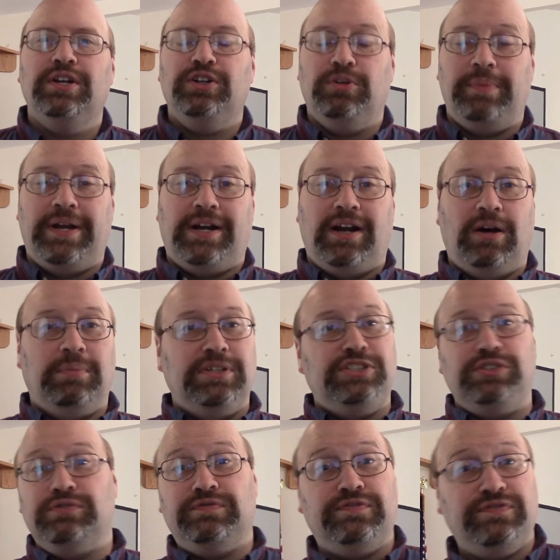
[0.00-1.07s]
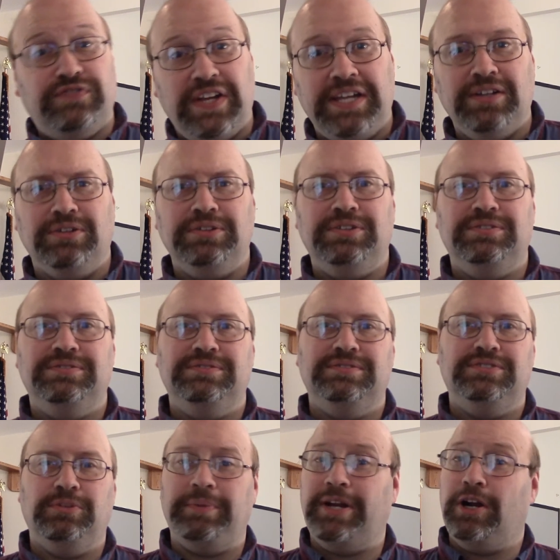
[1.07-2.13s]
no matter how much you've failed,
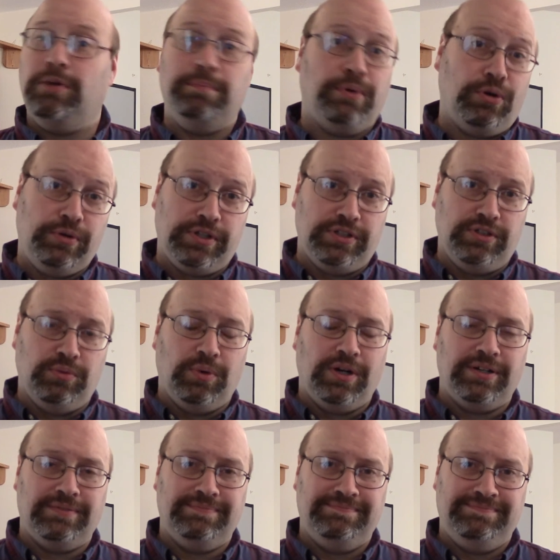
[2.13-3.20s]
no matter how broken you are.